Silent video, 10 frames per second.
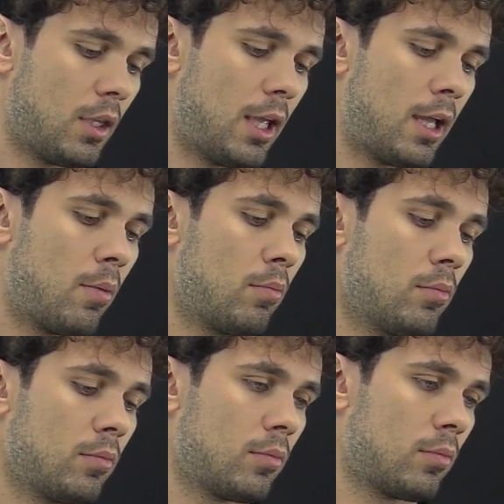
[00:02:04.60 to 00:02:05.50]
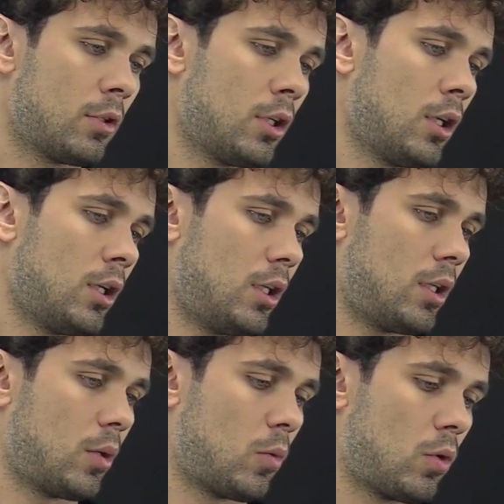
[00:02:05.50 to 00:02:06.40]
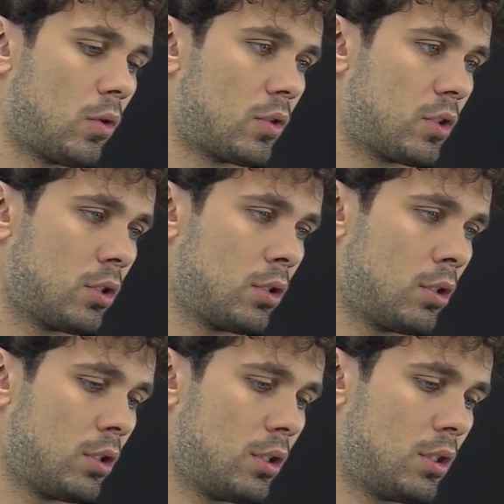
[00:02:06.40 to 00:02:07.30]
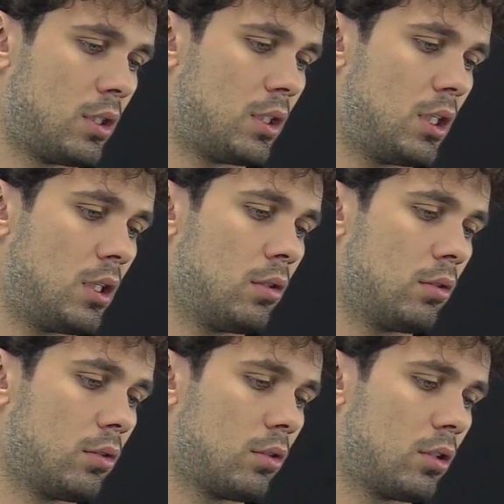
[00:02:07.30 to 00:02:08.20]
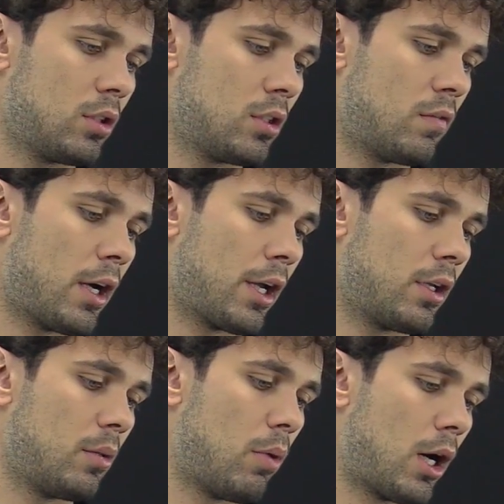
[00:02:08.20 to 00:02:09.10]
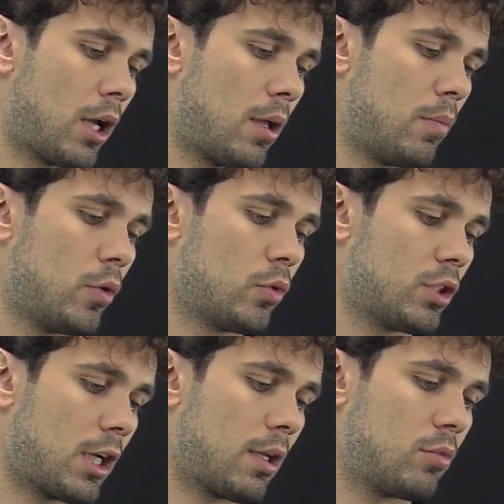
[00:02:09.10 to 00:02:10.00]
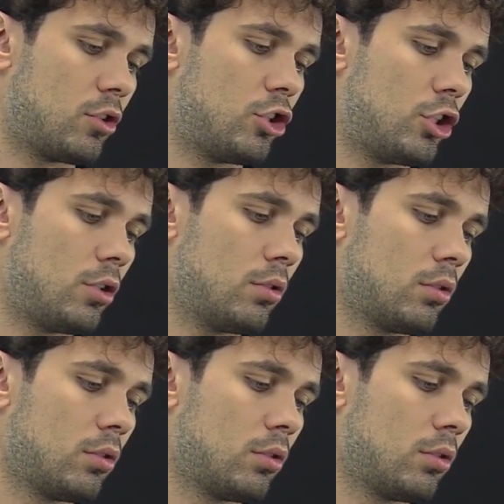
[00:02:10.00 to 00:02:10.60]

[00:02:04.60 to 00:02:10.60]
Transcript: m equals t divided by mu times g